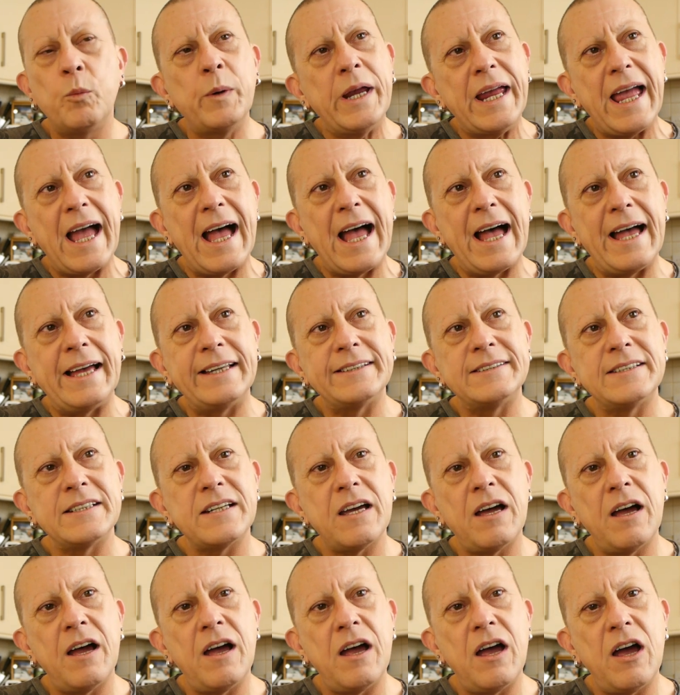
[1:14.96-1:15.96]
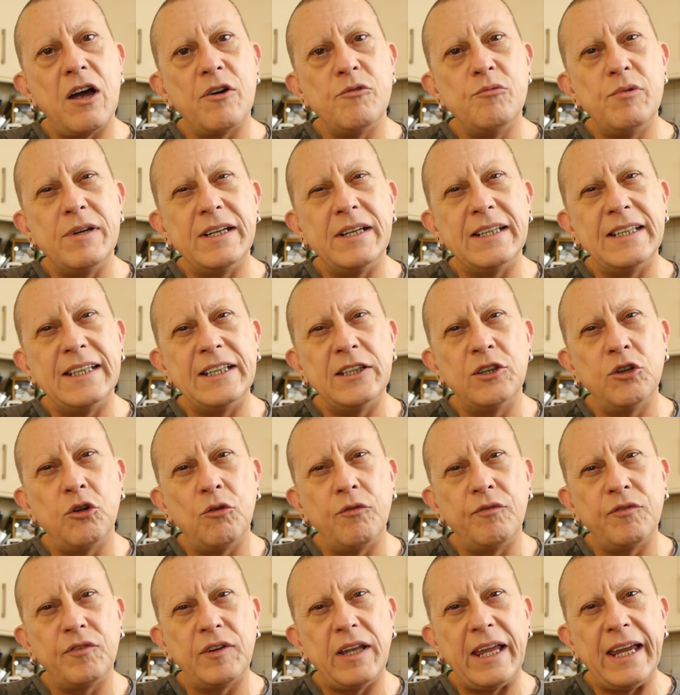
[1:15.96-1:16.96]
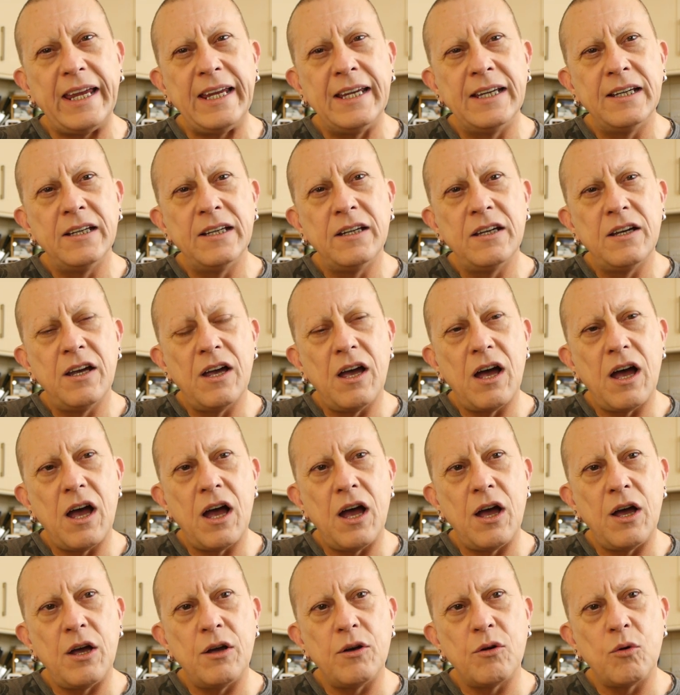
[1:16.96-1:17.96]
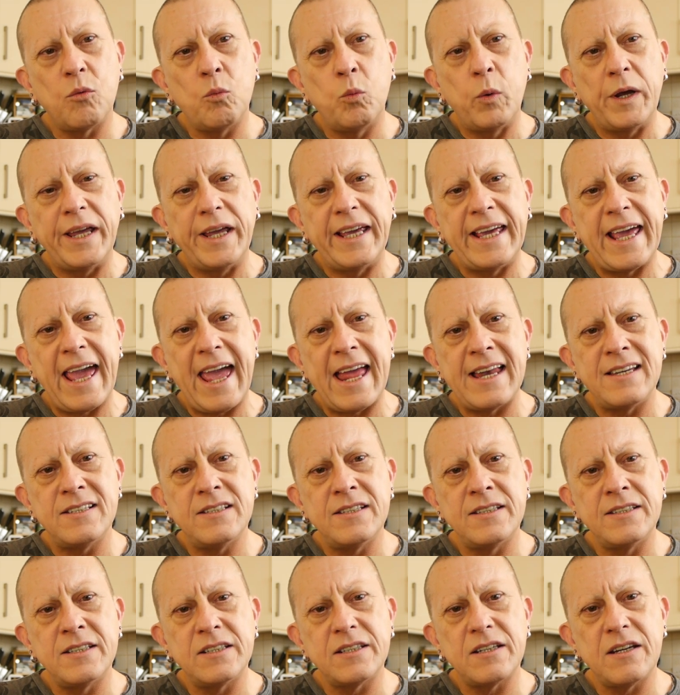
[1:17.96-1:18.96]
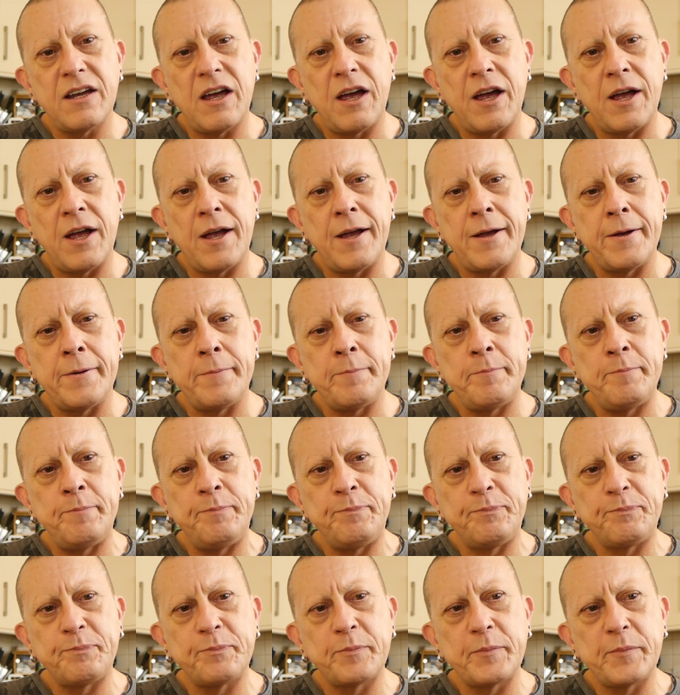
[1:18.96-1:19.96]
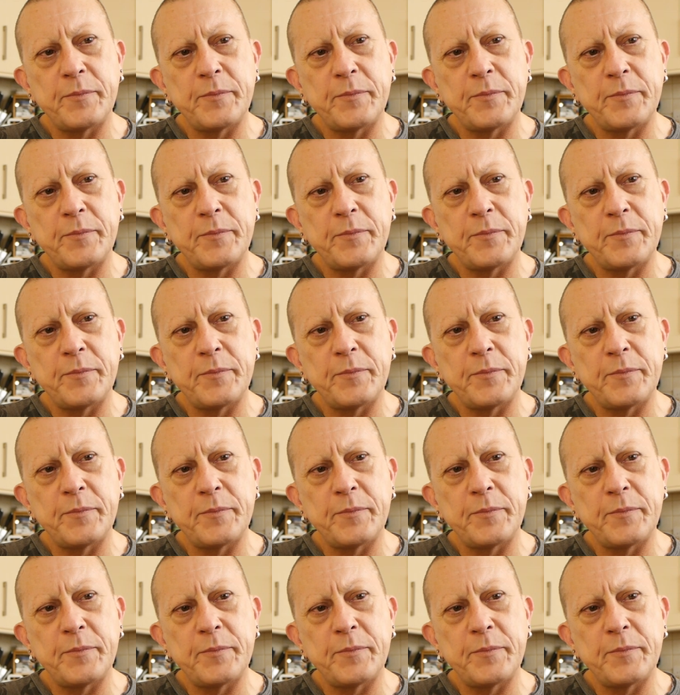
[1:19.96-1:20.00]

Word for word: we had uh, a really lovely uh, weekend. Um,